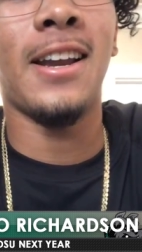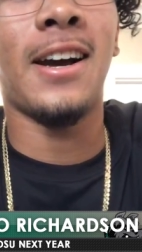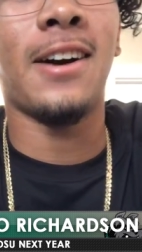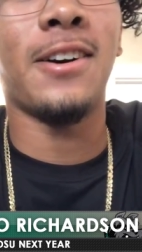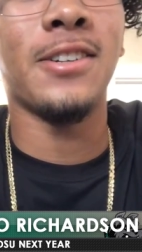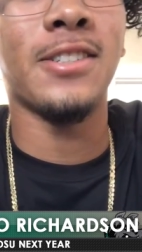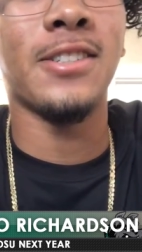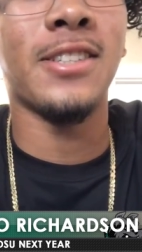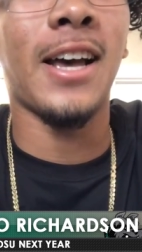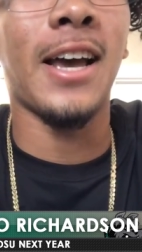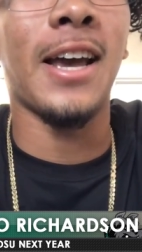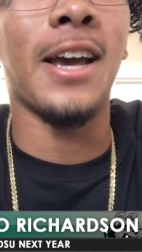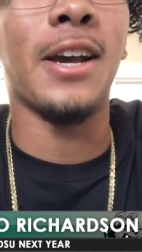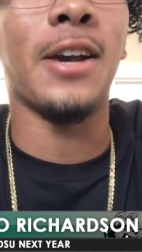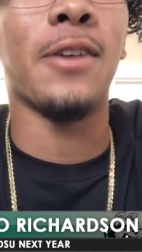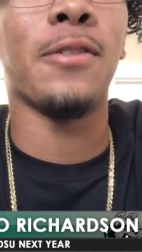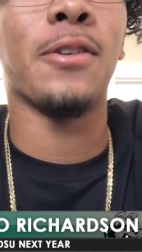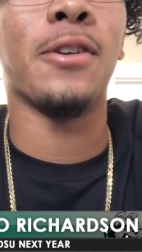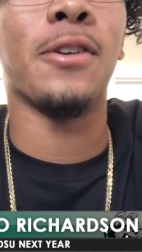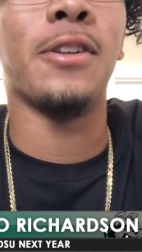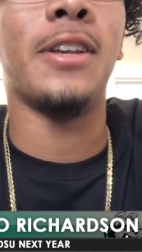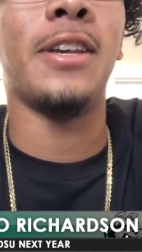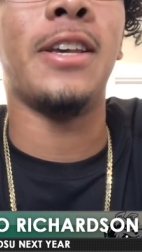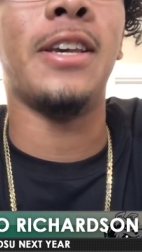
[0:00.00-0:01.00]
I was like
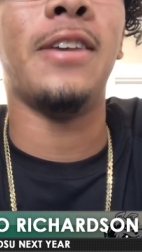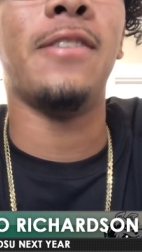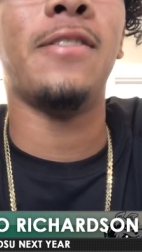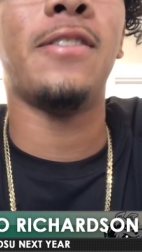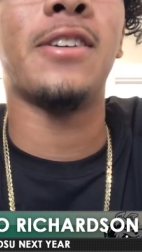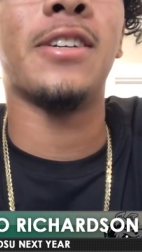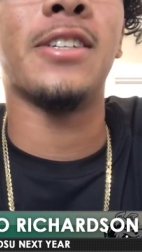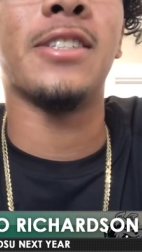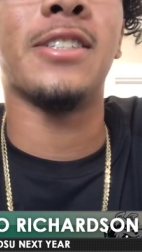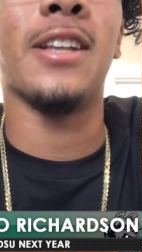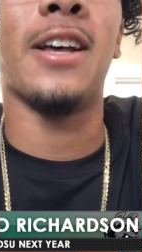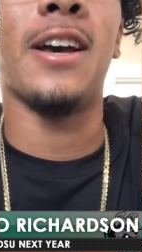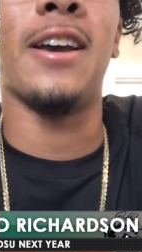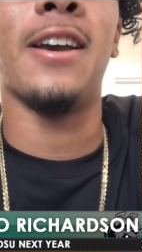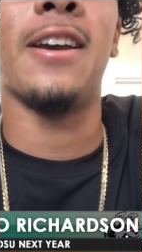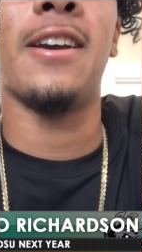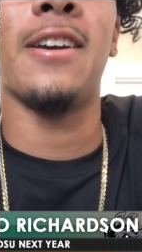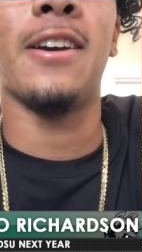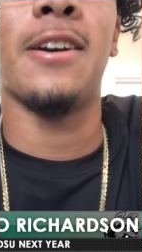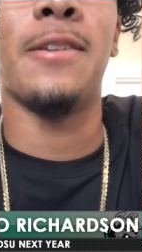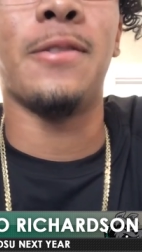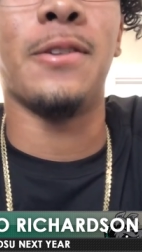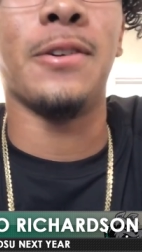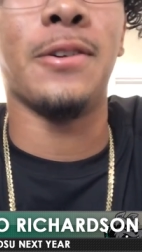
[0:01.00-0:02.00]
relieved because like
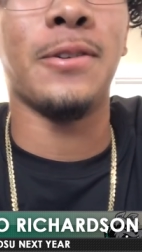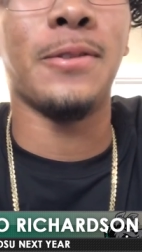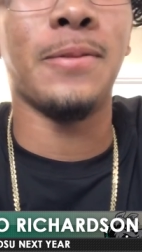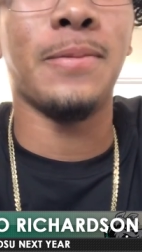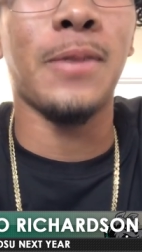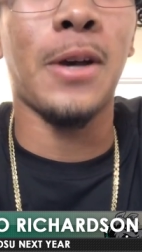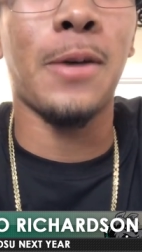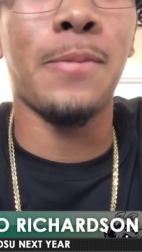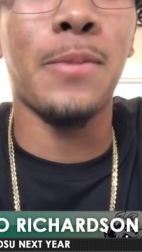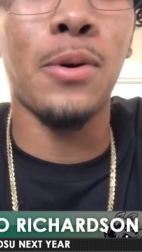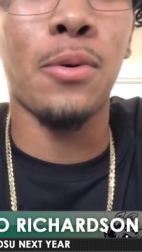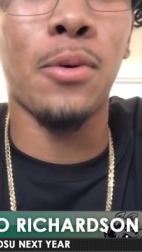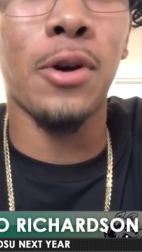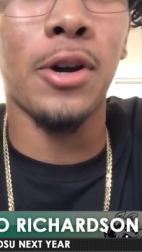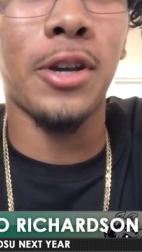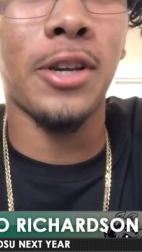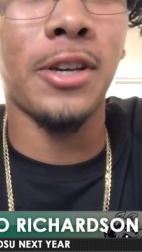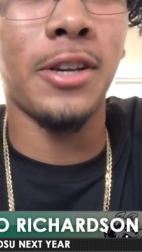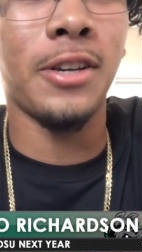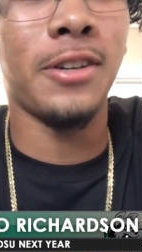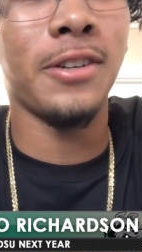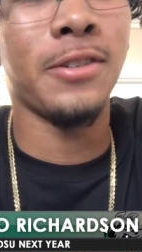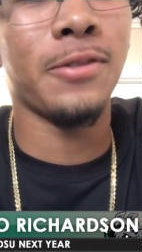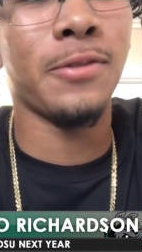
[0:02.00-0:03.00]
I don't know. I've been
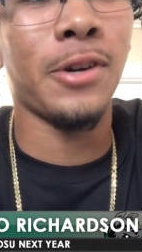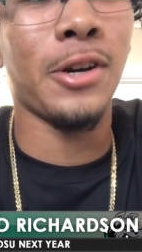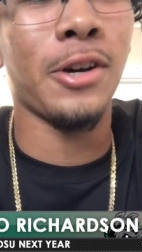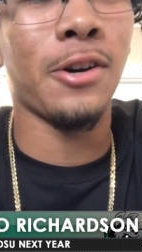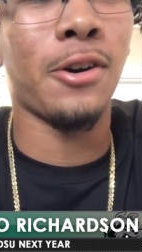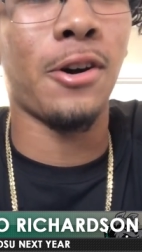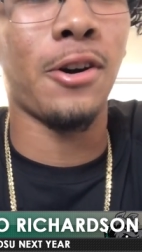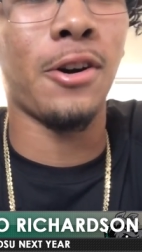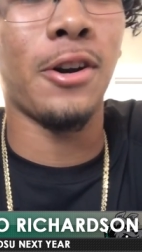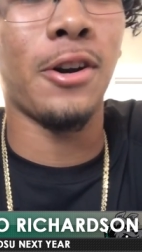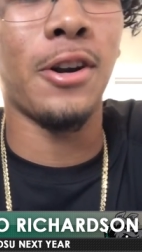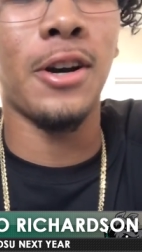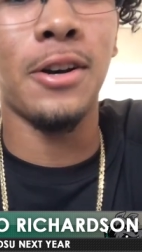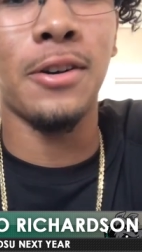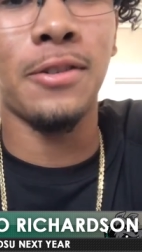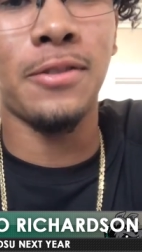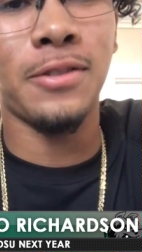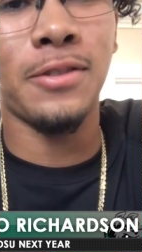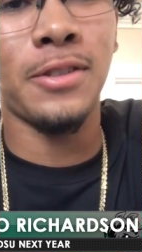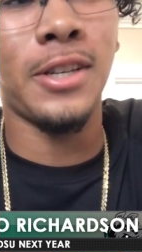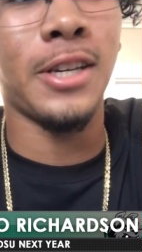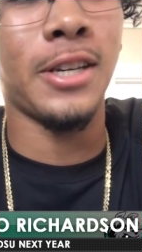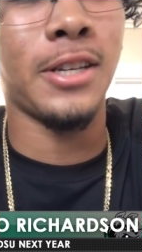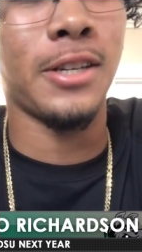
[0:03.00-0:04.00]
working working hard enough
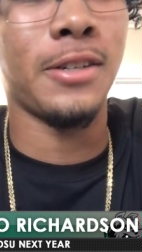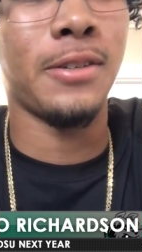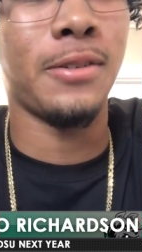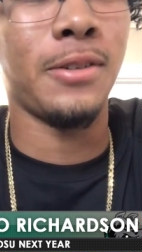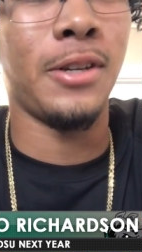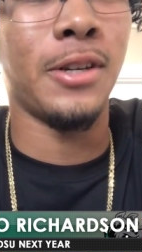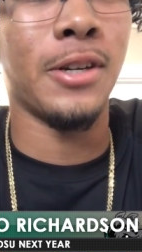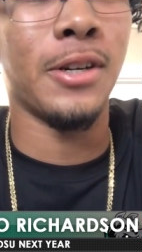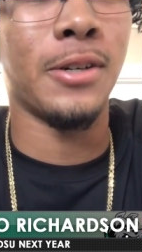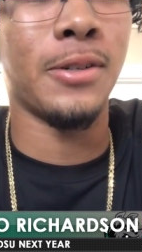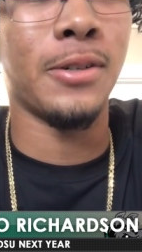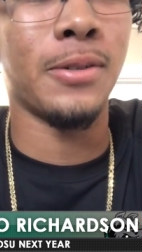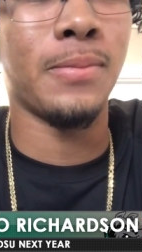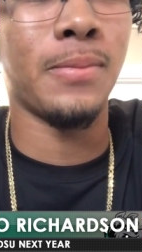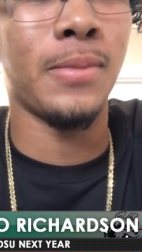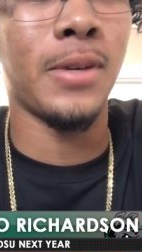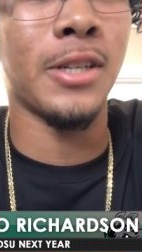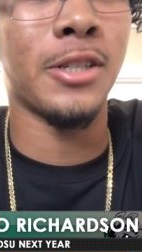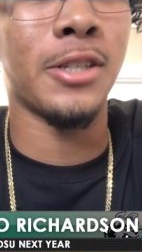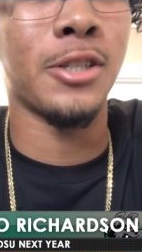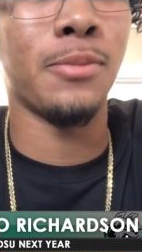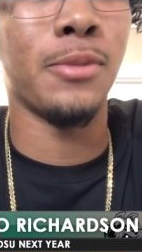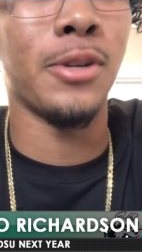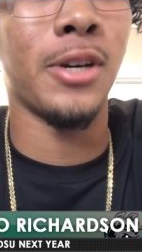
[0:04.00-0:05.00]
to get you know get
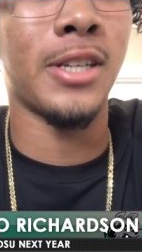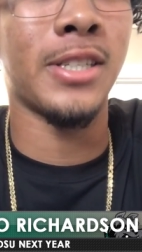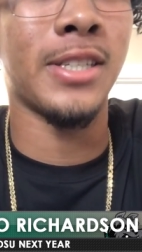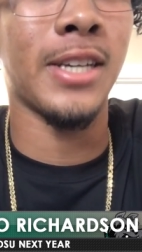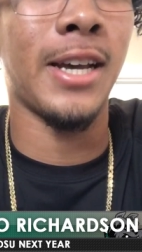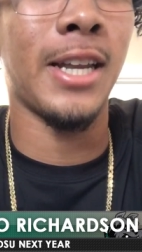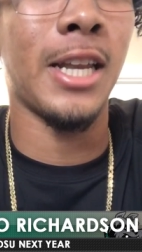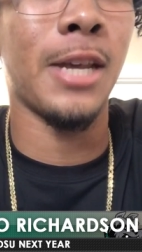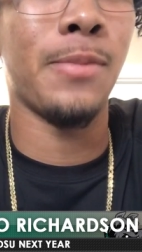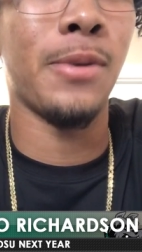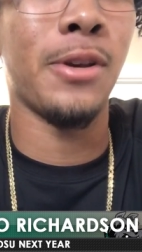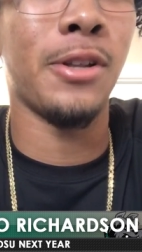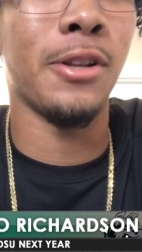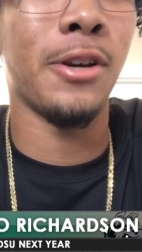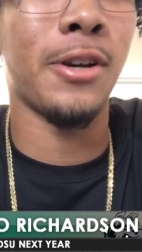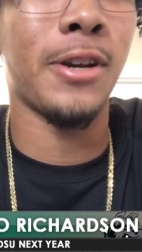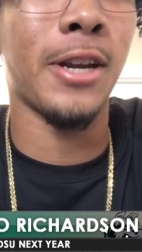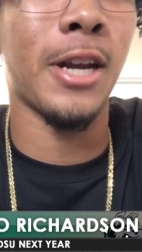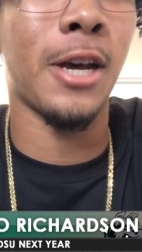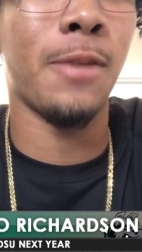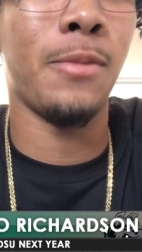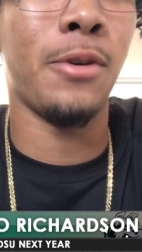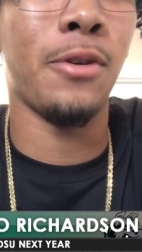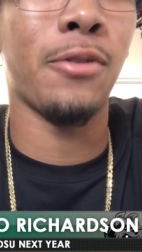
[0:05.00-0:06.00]
some looks at. They've been looking
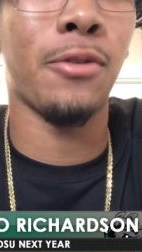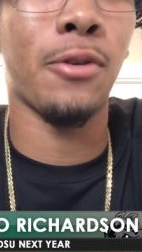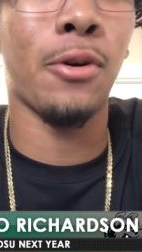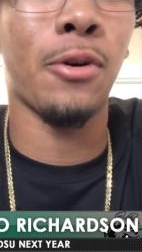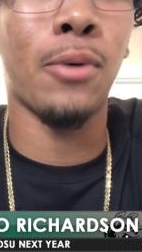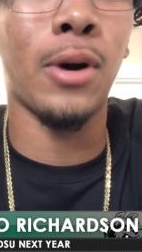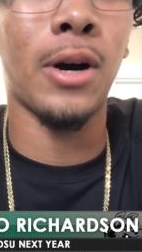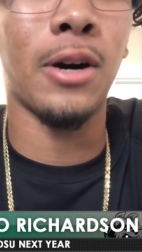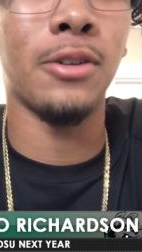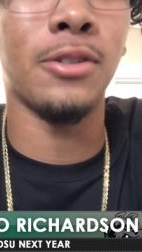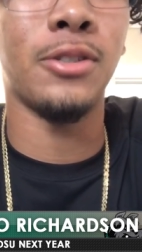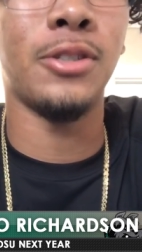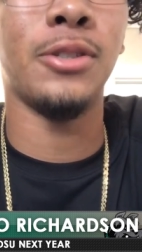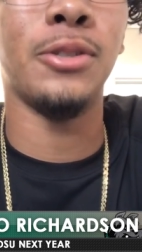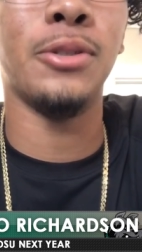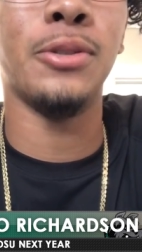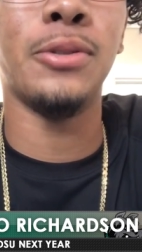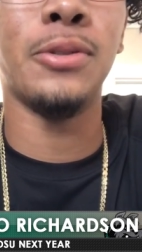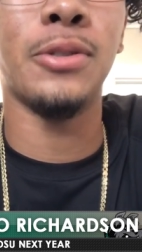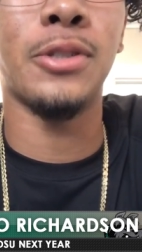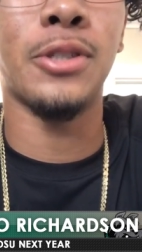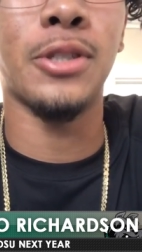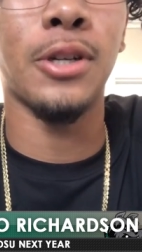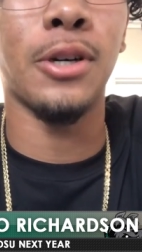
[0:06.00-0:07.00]
at me for a while too.
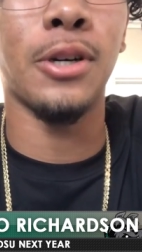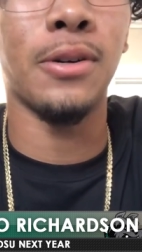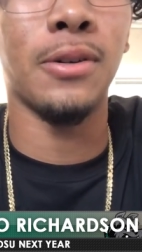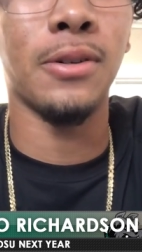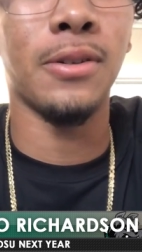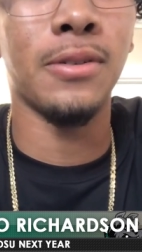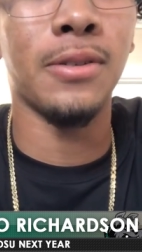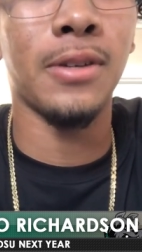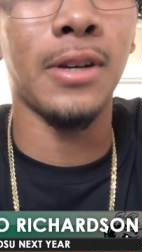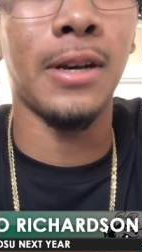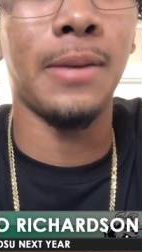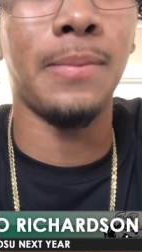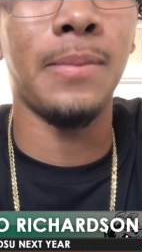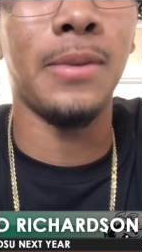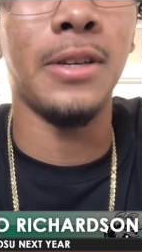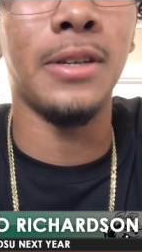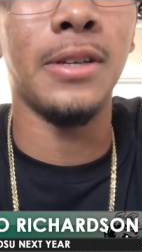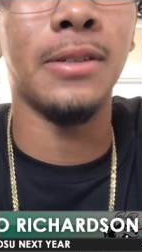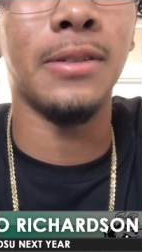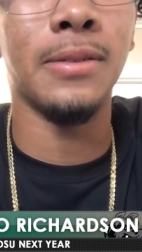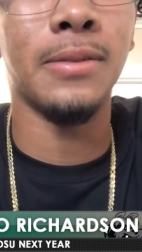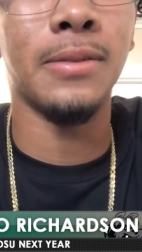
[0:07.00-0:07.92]
So I mean,